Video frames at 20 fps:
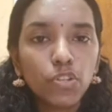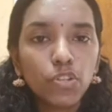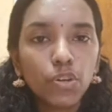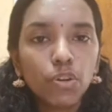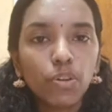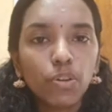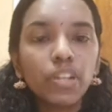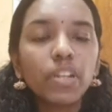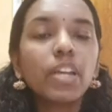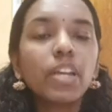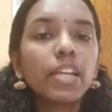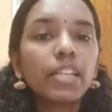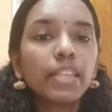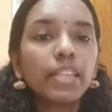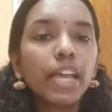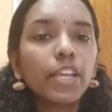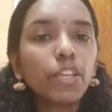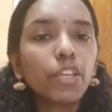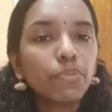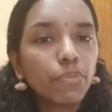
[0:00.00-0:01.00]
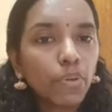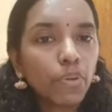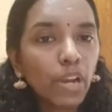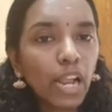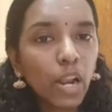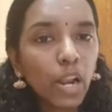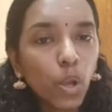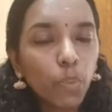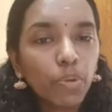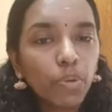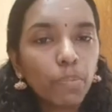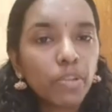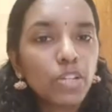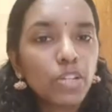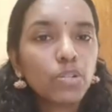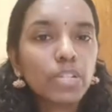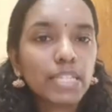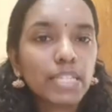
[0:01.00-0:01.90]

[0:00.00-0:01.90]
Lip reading: John, thank you for allowing me